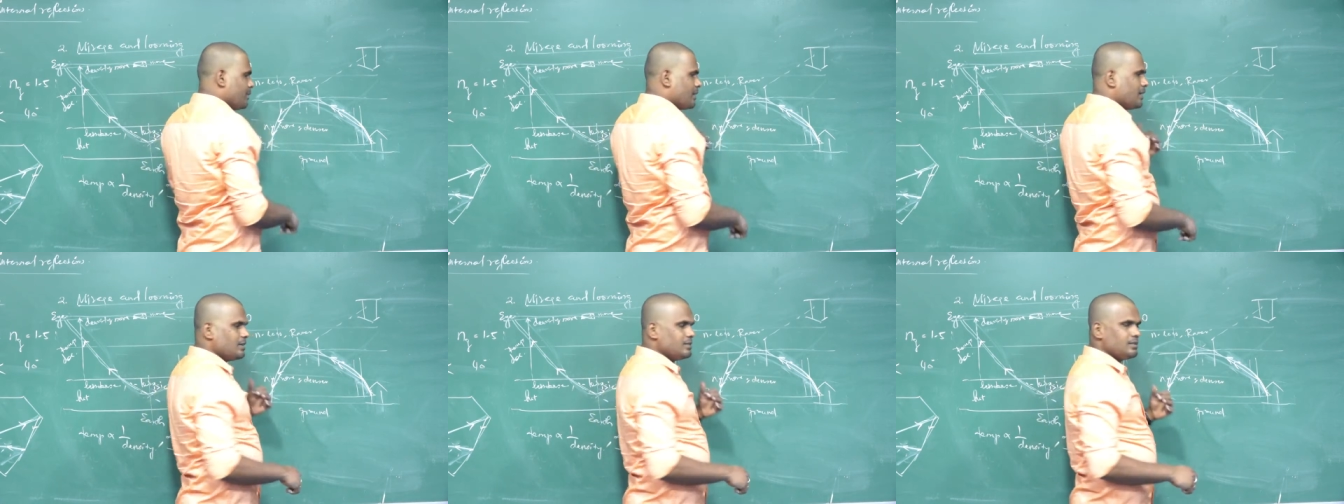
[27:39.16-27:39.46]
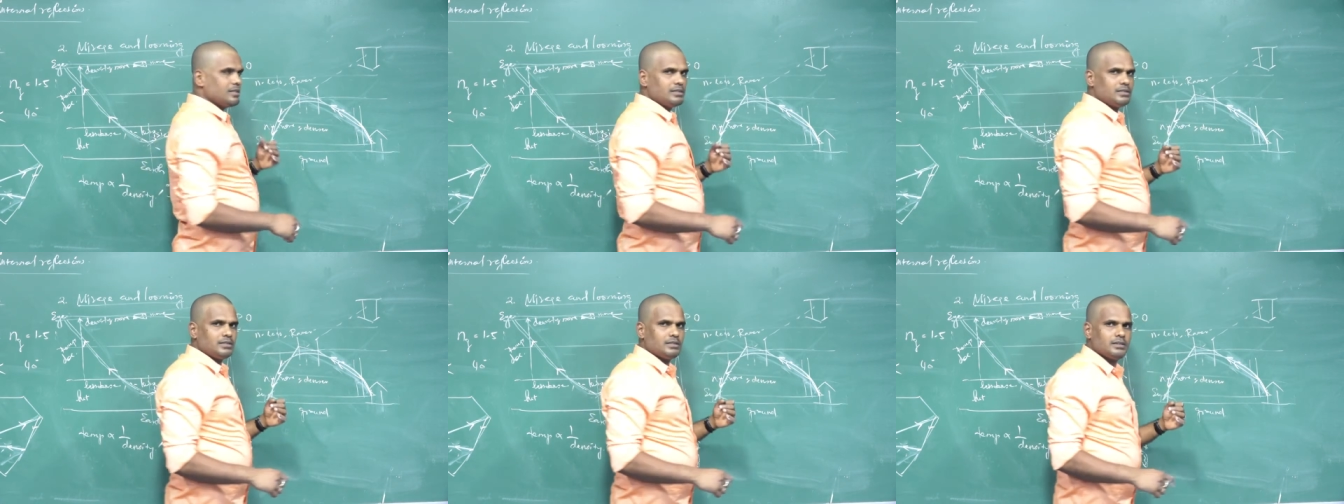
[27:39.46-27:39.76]

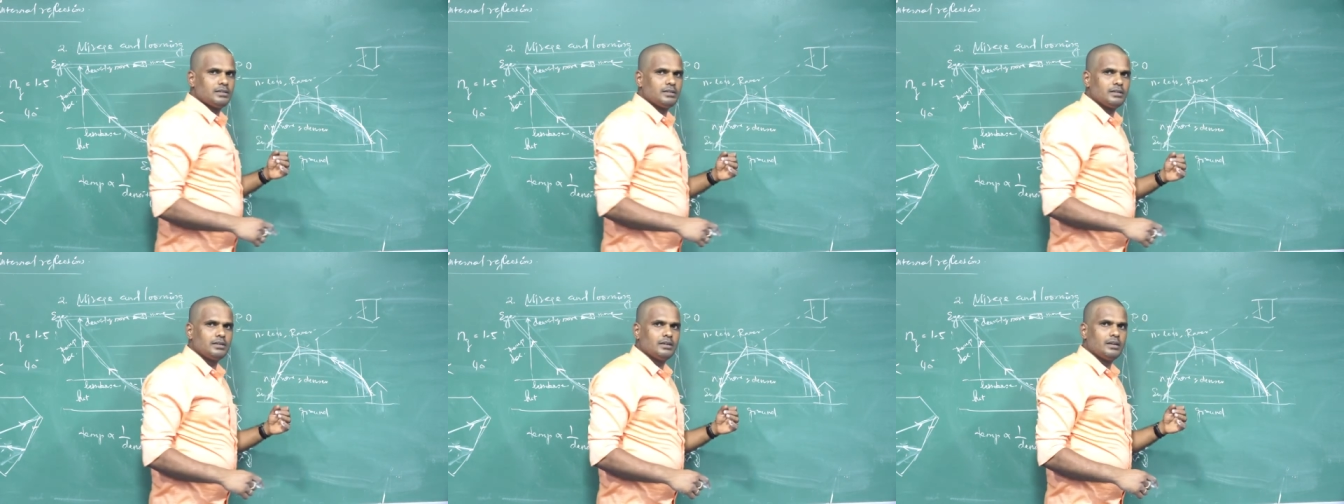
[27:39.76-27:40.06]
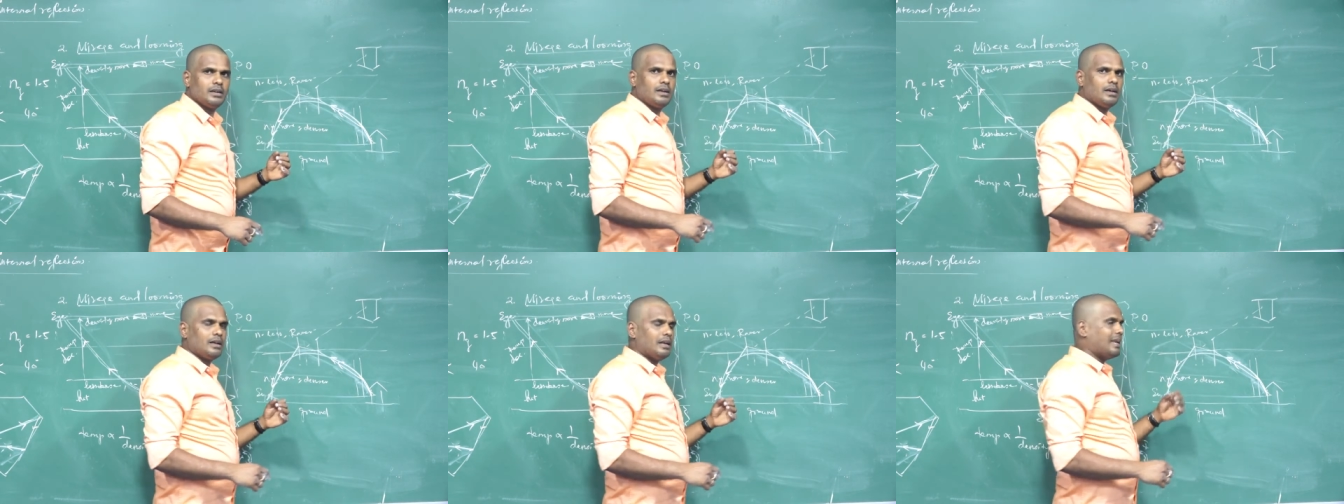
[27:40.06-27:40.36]
mirages,
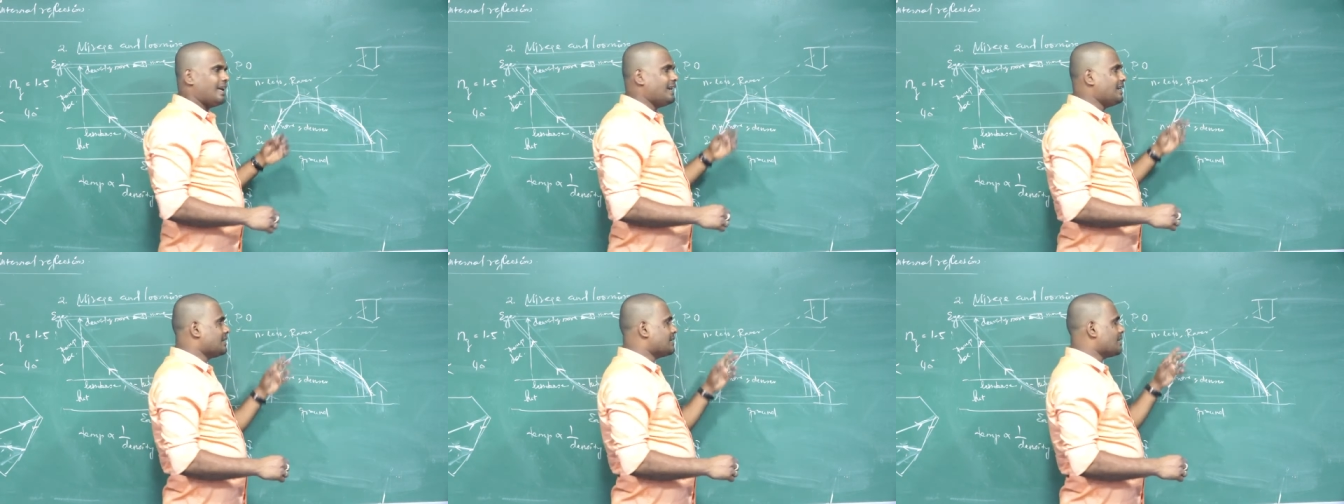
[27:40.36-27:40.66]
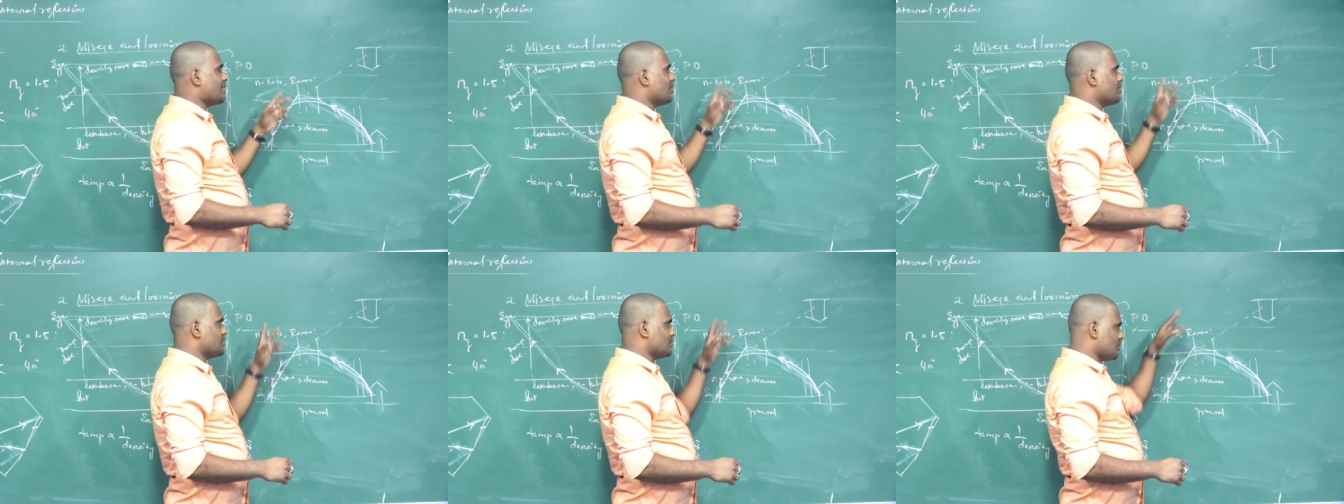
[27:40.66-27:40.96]
light
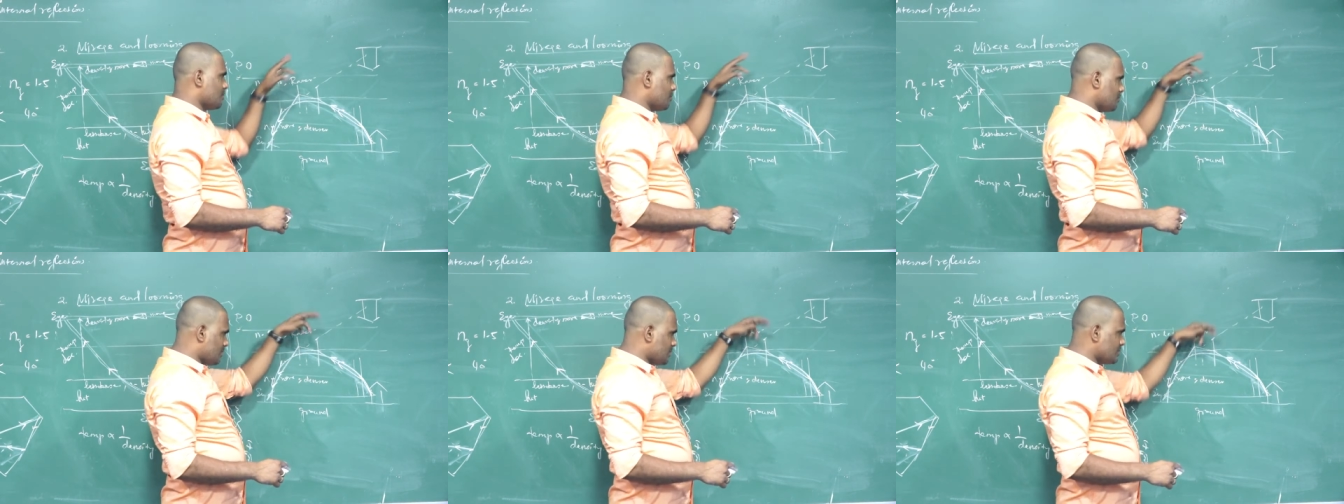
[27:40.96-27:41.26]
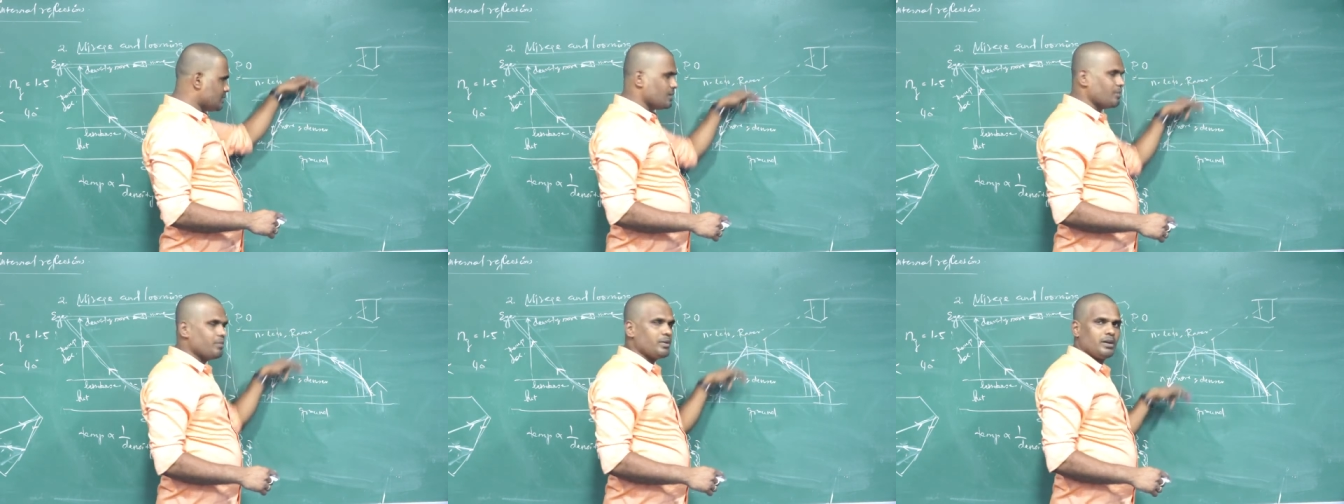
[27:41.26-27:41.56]
travels from
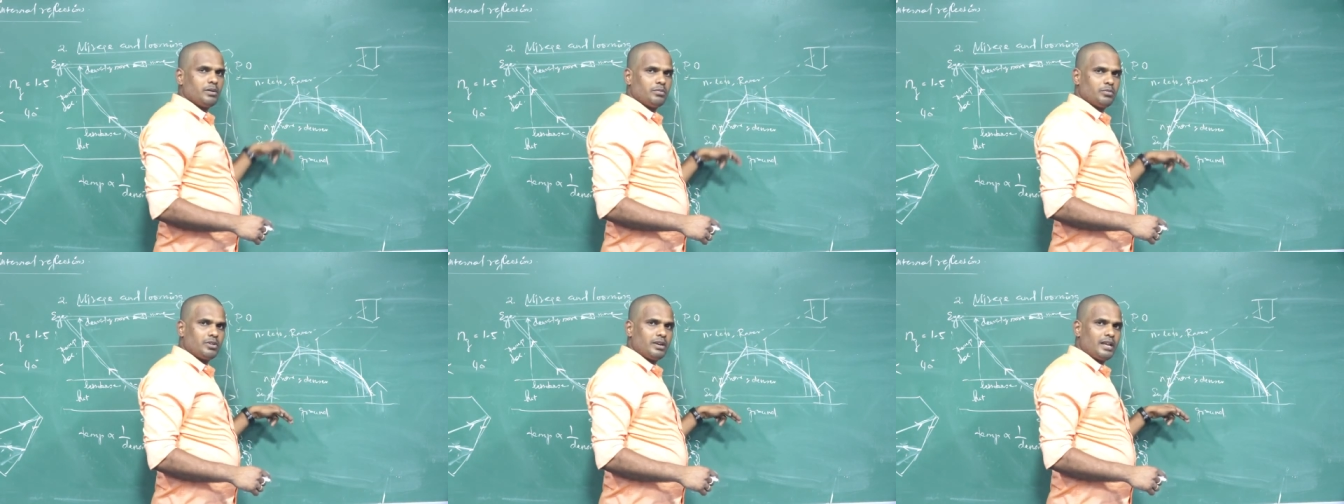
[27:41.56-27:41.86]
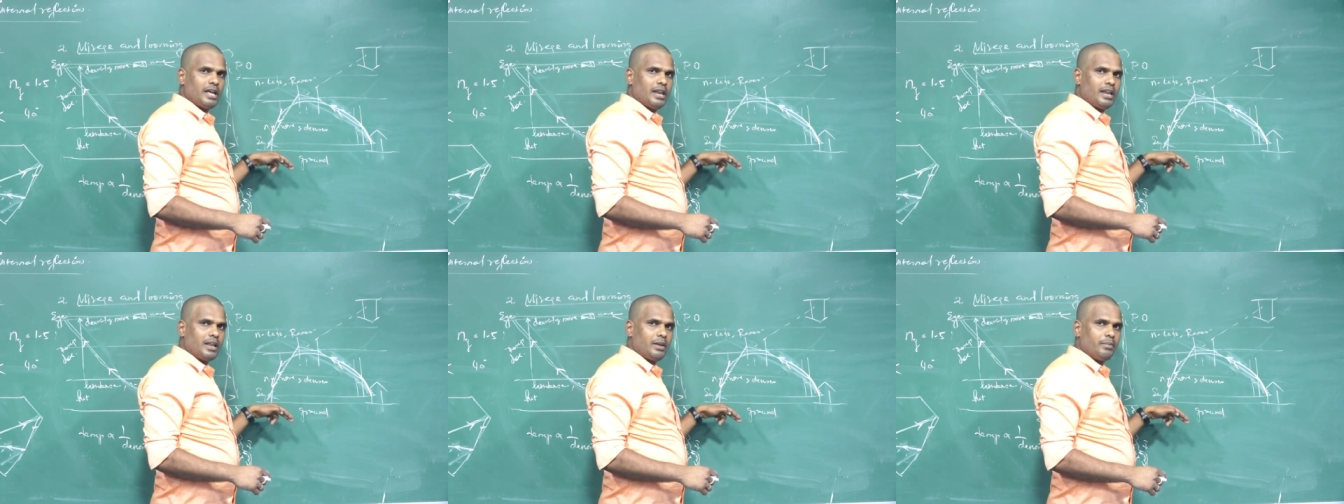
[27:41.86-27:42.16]
denser medium to
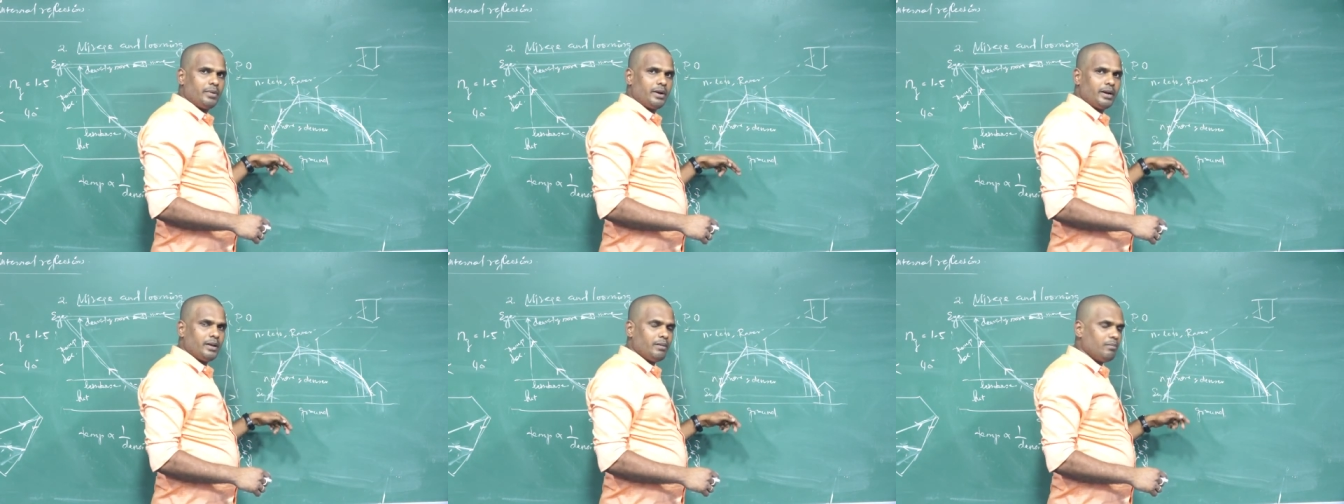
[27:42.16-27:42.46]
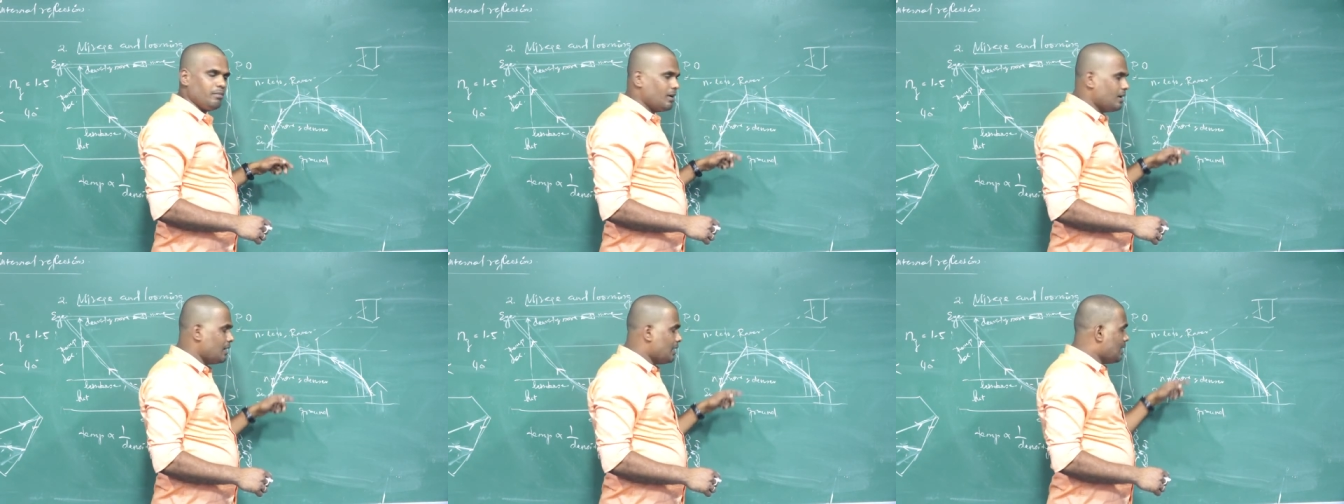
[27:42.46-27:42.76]
rarer
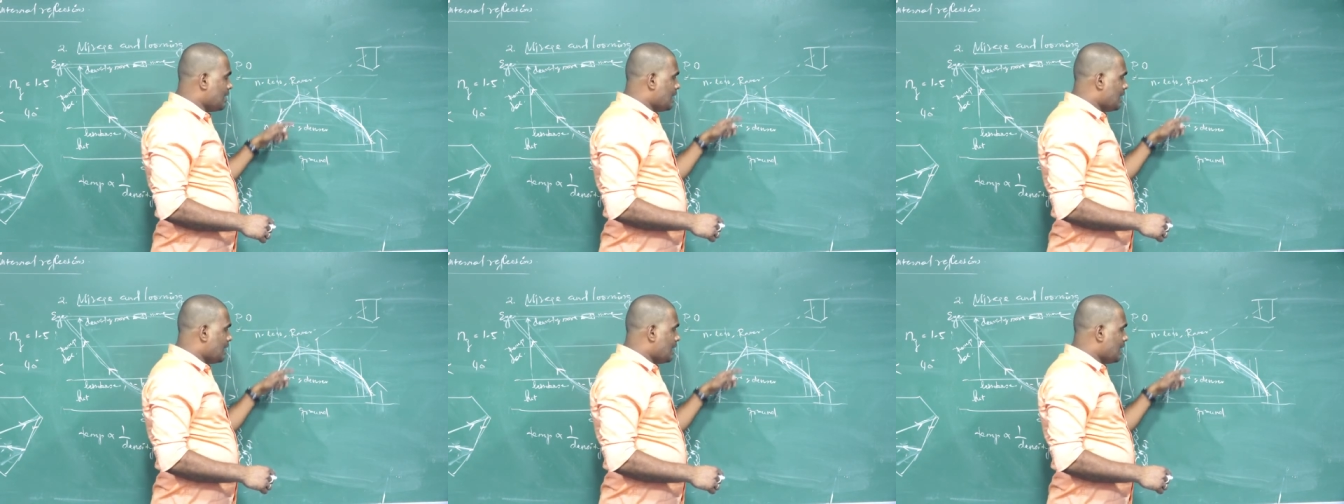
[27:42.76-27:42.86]
medium,